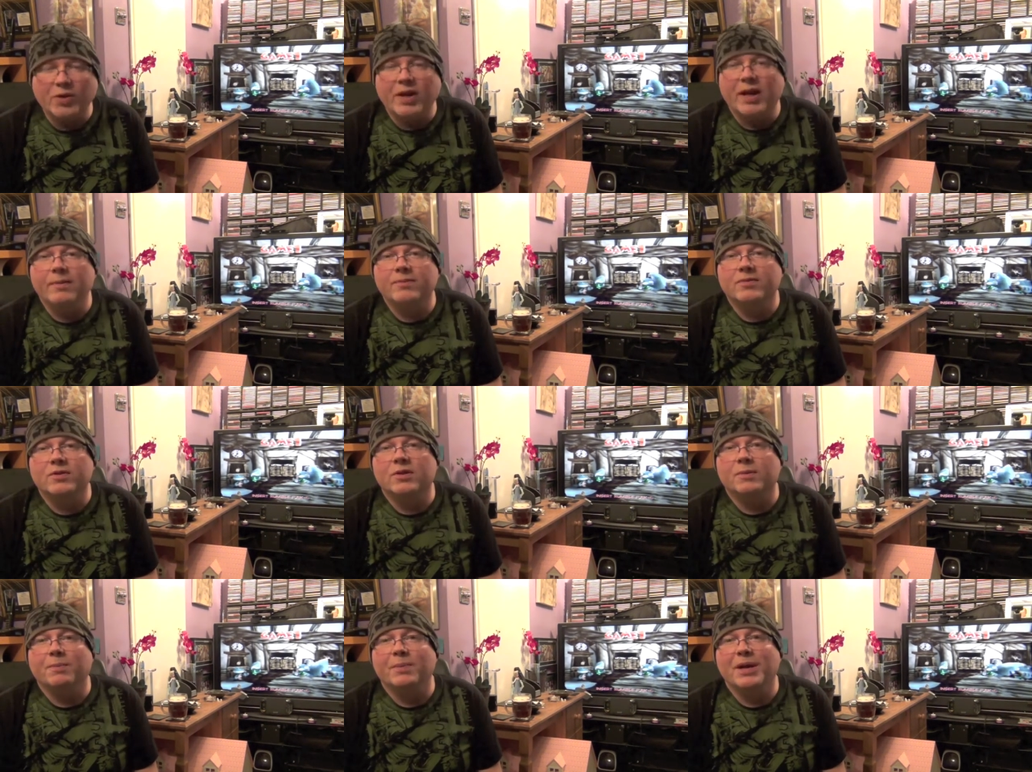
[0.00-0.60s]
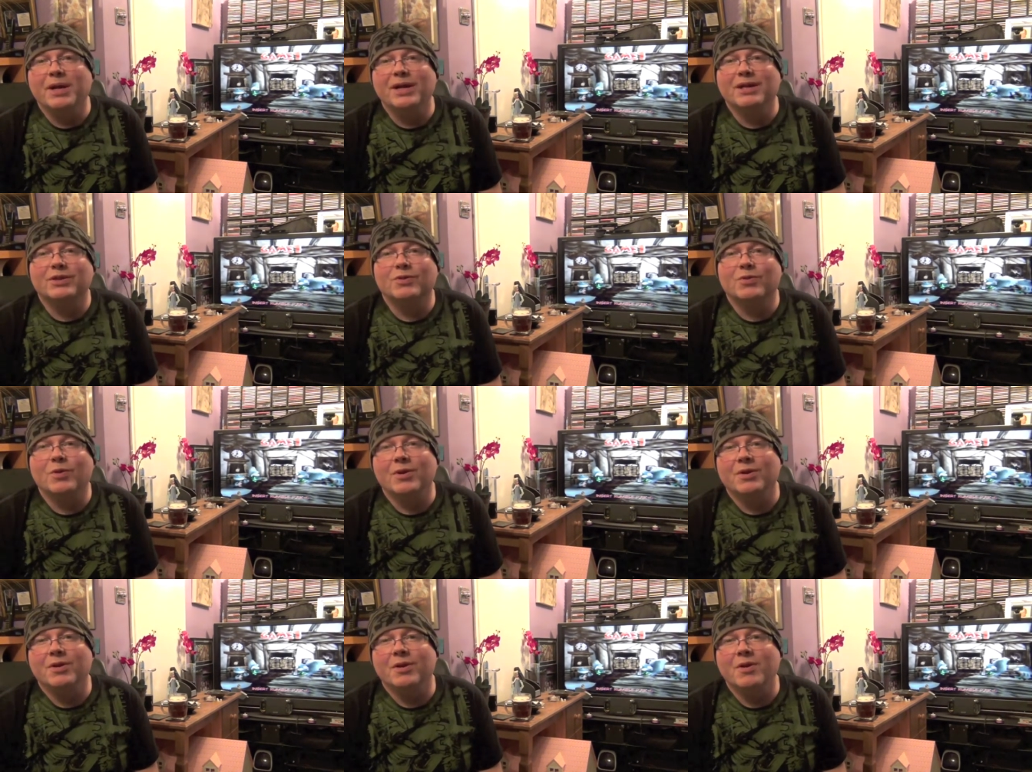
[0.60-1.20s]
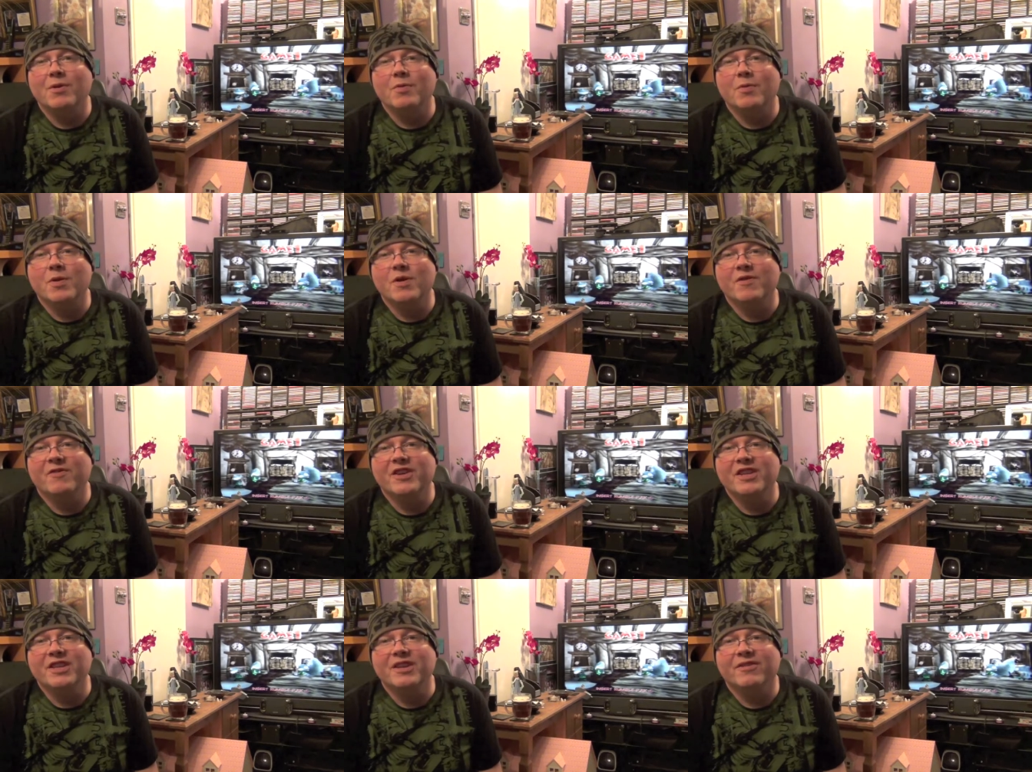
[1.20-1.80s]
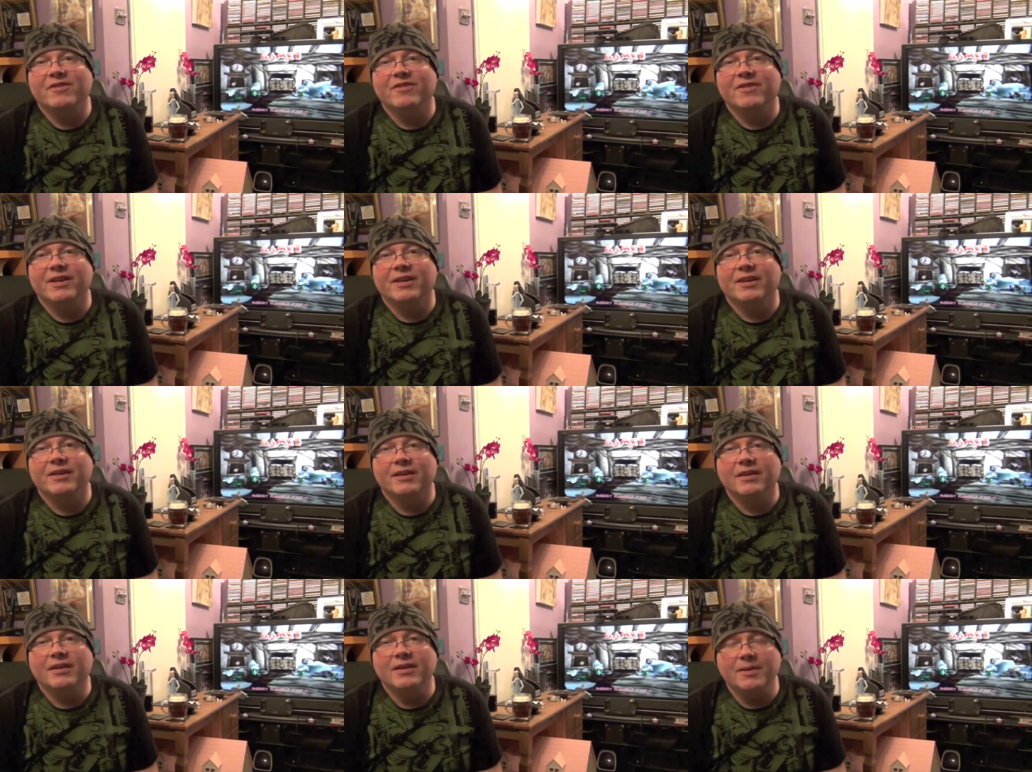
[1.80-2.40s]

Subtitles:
games on the PS1 aren't worth anything.